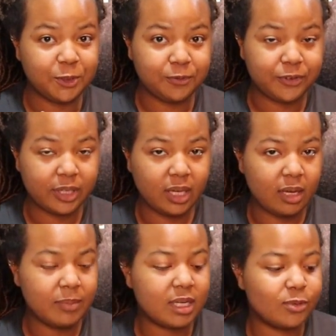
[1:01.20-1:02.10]
tuned for the
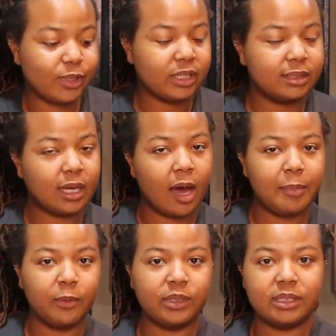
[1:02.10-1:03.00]
end because we're gonna
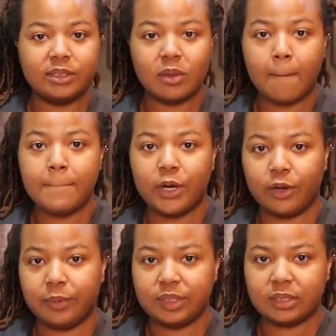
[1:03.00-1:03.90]
top it with this
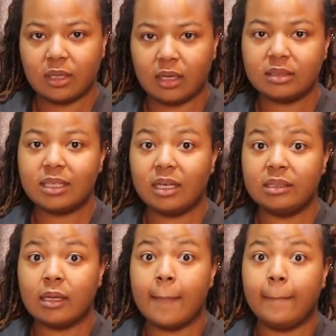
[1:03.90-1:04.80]
bourbon sauce that
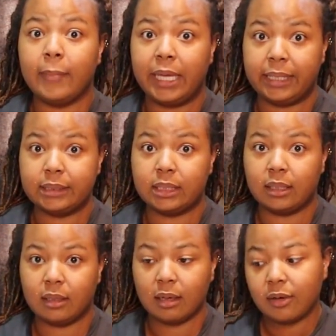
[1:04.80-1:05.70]
is
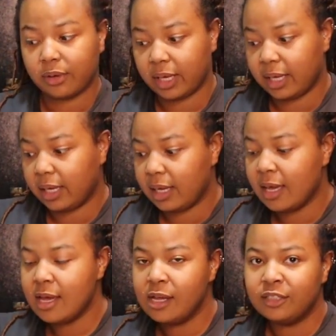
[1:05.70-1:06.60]
amazing, okay?
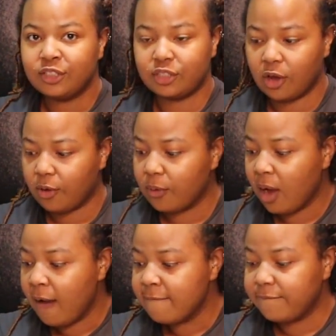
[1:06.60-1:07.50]
So
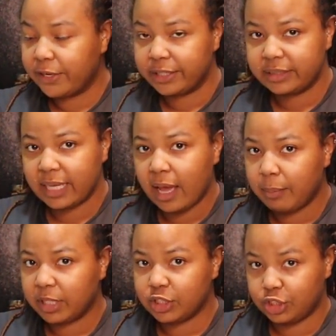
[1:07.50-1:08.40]
first I have
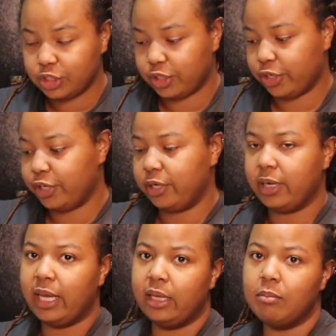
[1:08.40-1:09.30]
my sugar
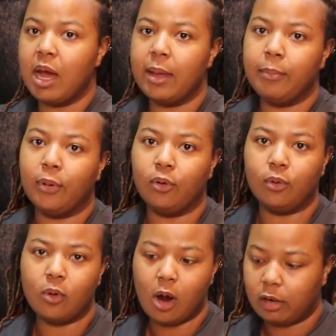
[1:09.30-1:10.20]
in my
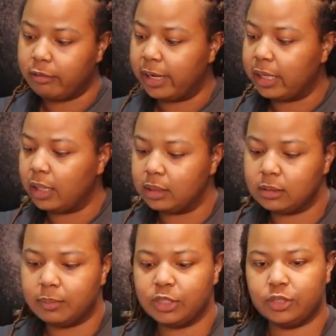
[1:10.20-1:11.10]
bowl already,
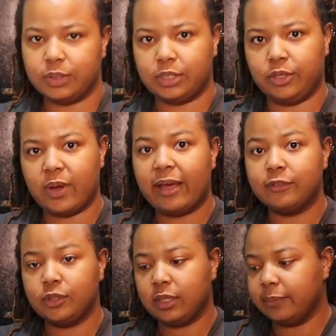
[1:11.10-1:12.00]
so I'm gonna show it to you. I
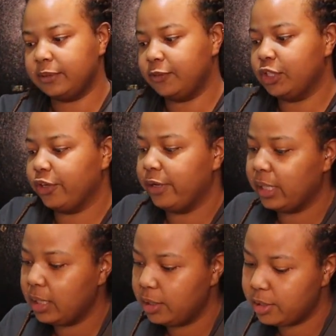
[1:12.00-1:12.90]
have 2 cups of sugar in
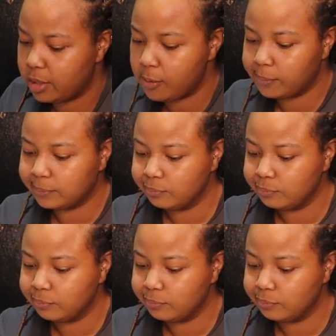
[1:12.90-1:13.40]
here.